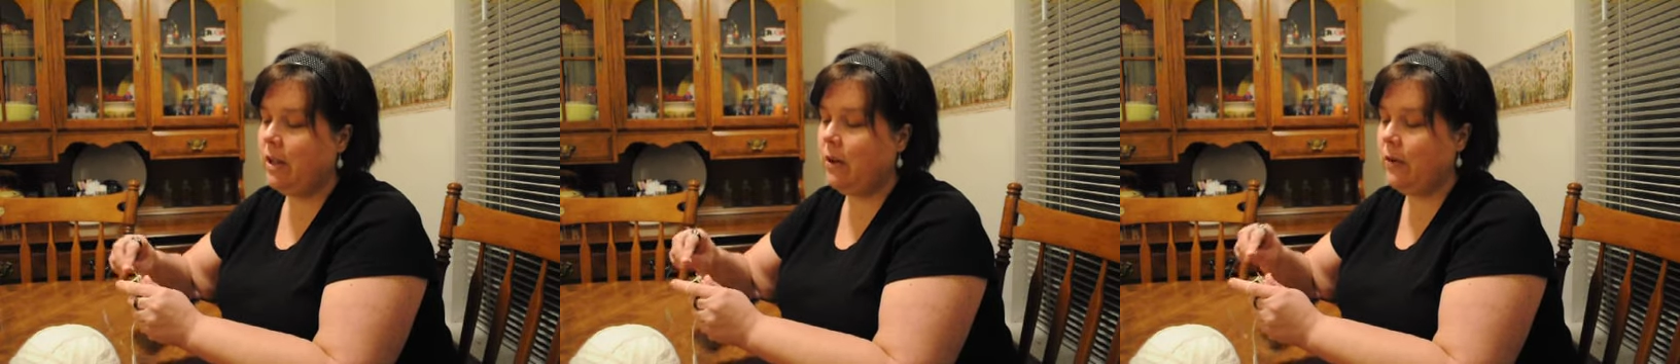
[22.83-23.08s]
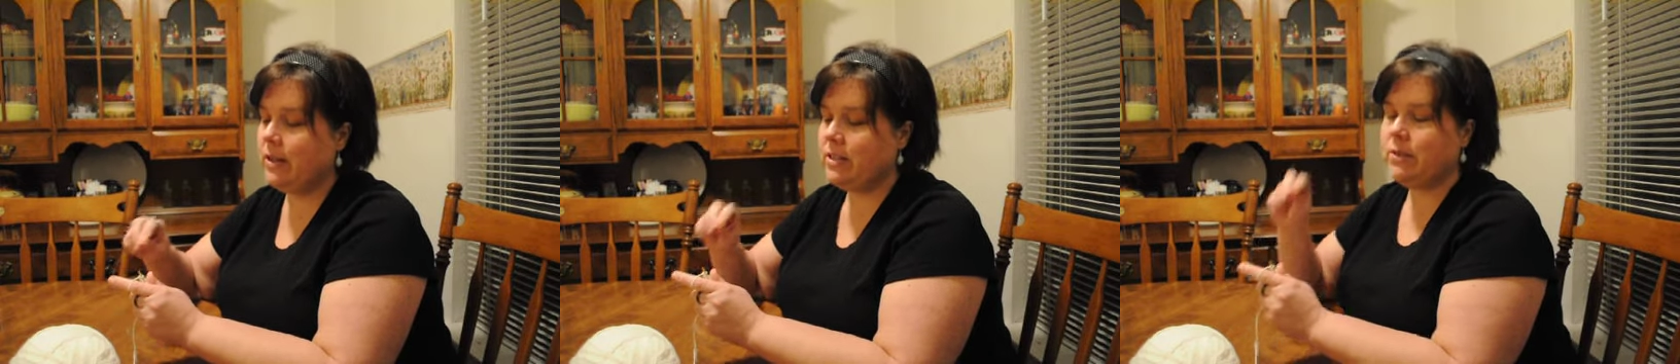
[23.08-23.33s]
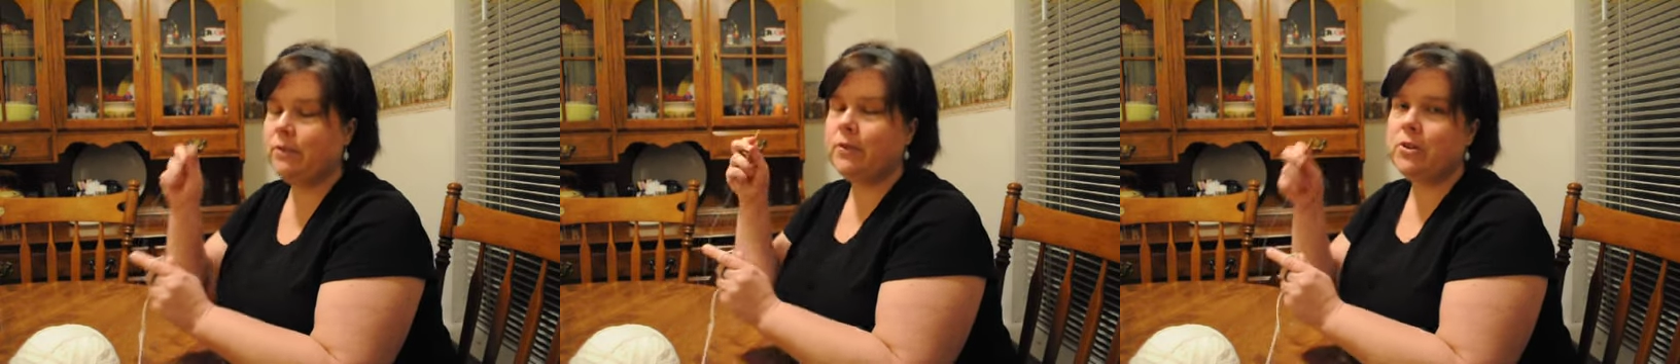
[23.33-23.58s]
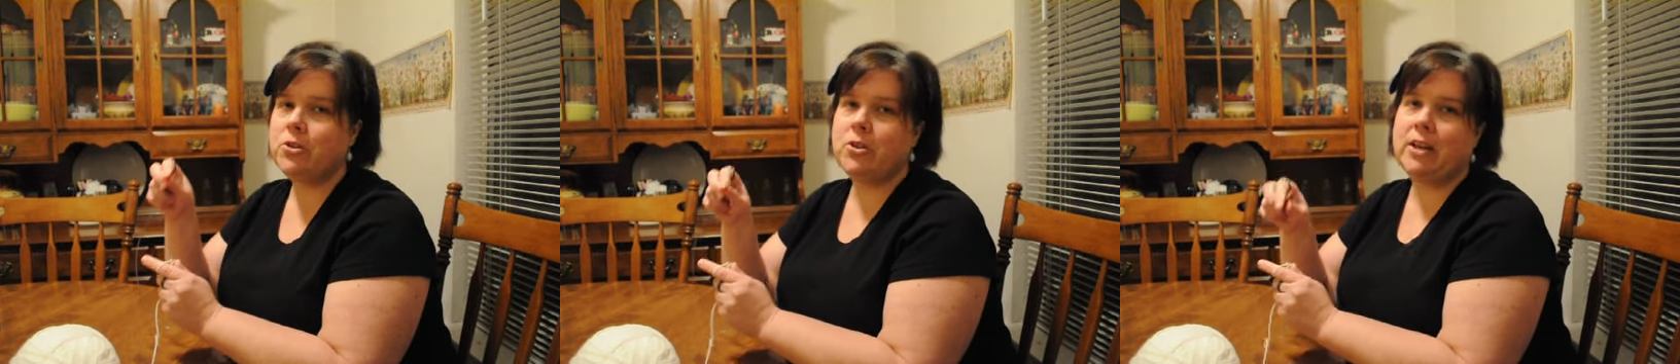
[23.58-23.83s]
Okay, so
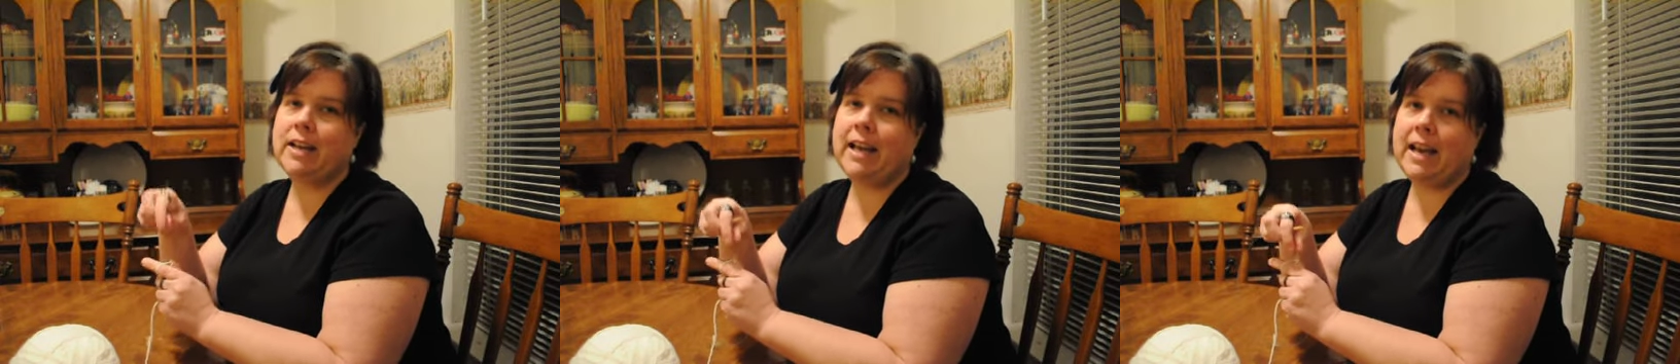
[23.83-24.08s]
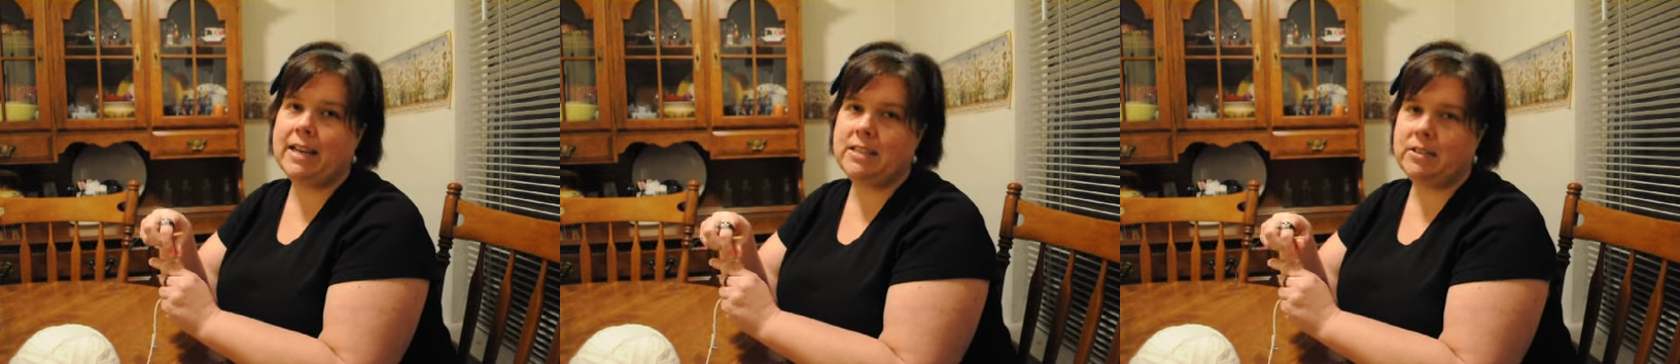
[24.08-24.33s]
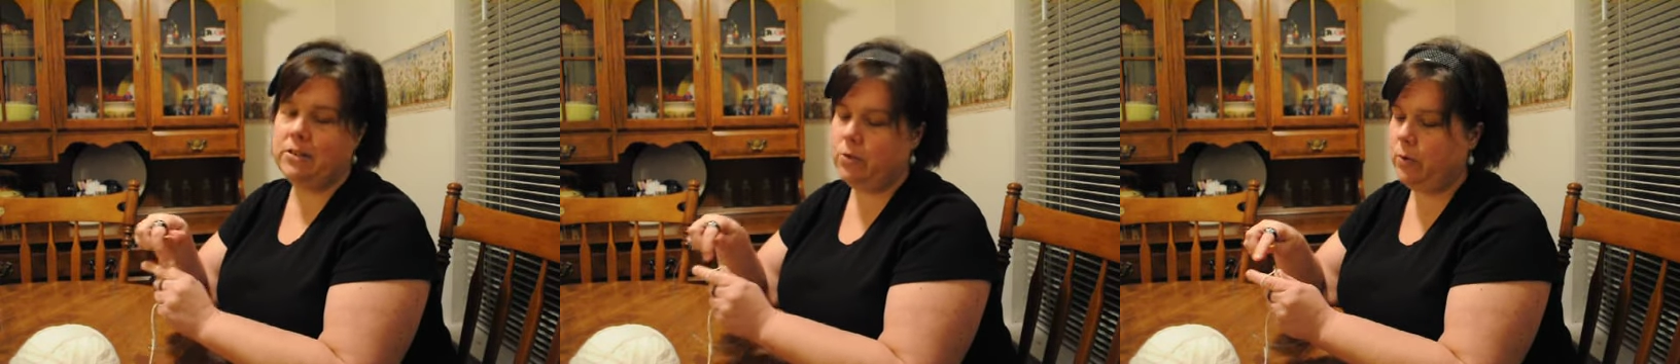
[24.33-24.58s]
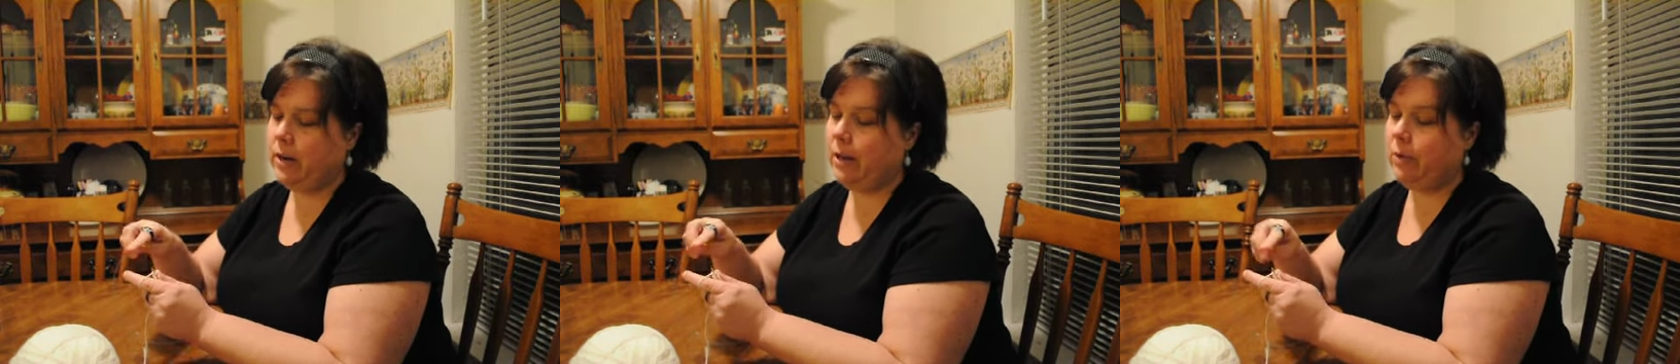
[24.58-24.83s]
first you're going to cast on
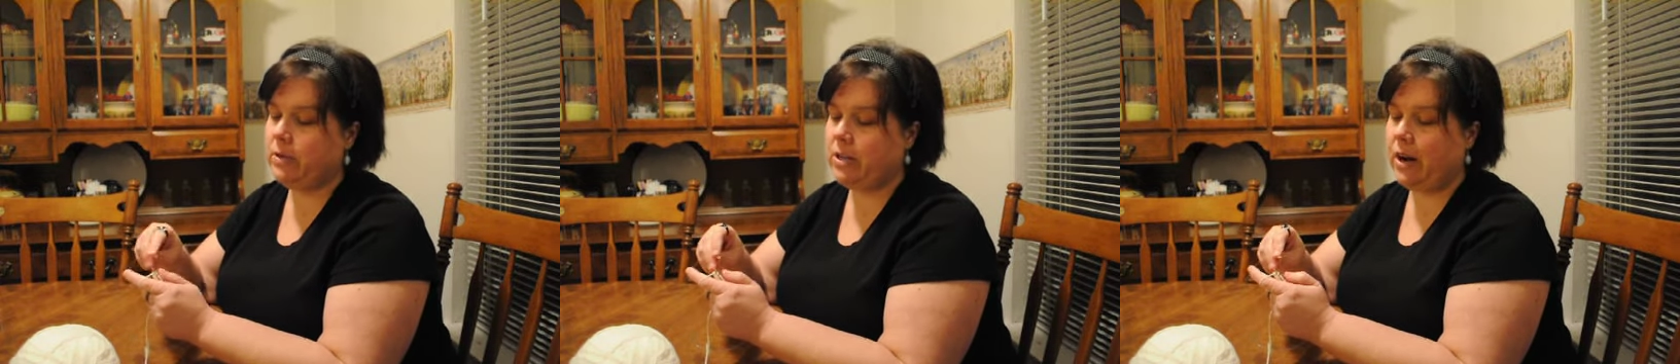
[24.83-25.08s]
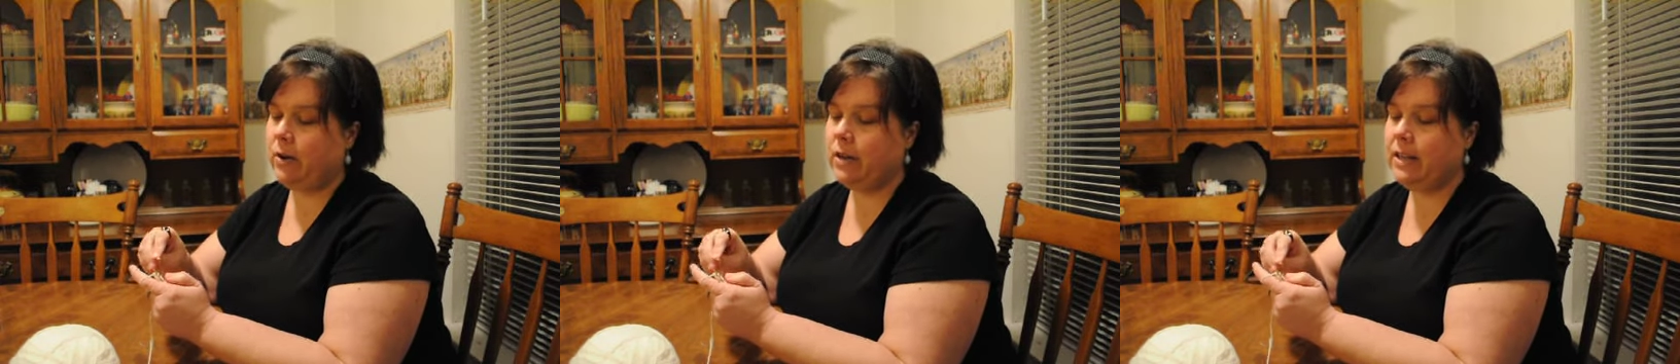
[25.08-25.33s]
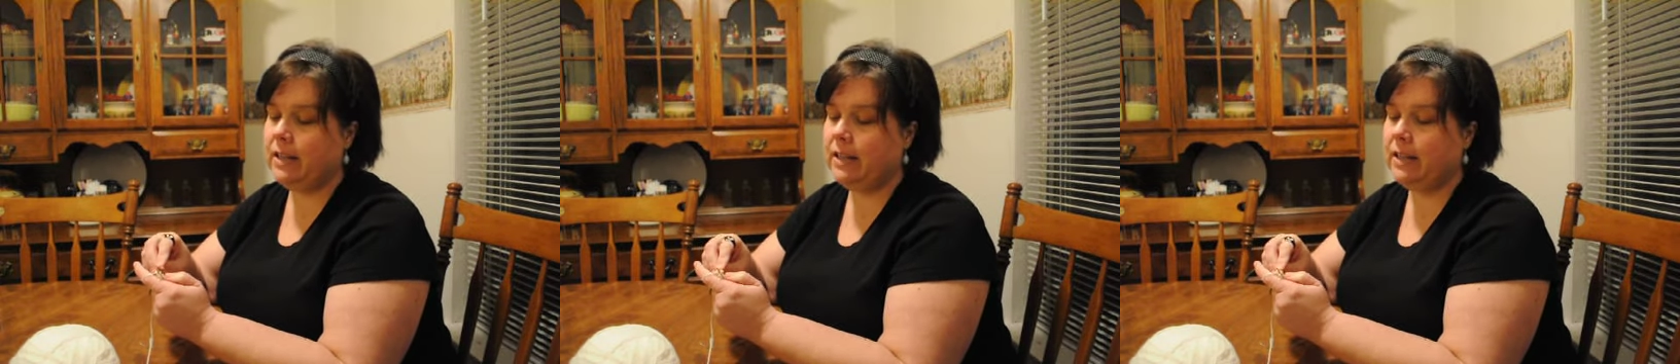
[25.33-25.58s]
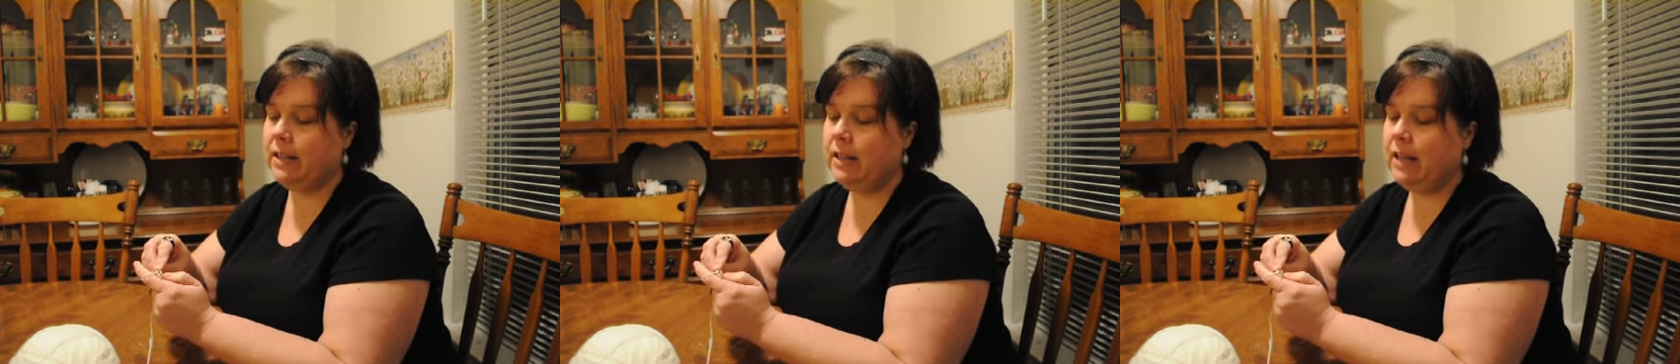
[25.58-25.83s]
20, which I already
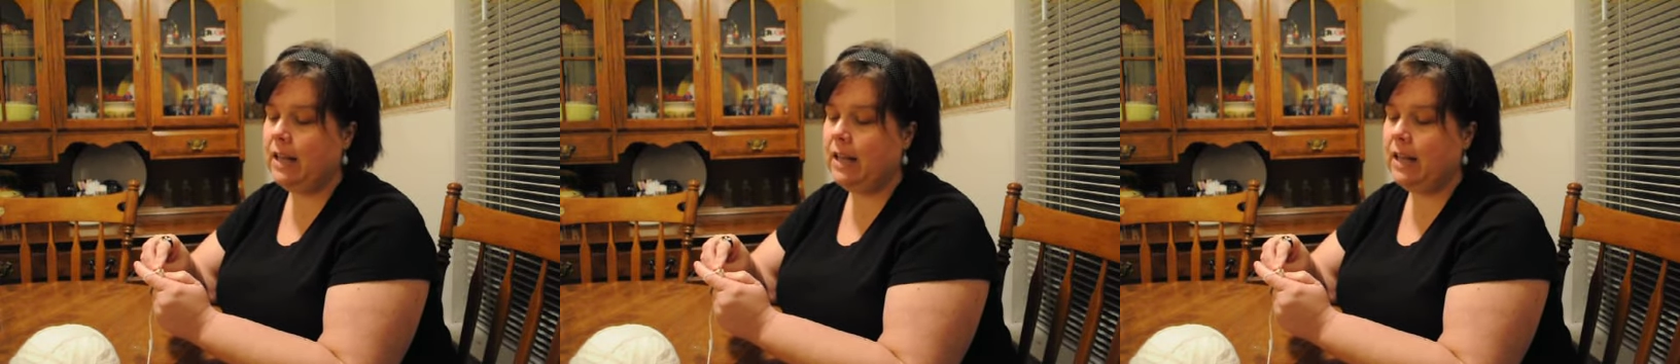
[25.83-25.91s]
did,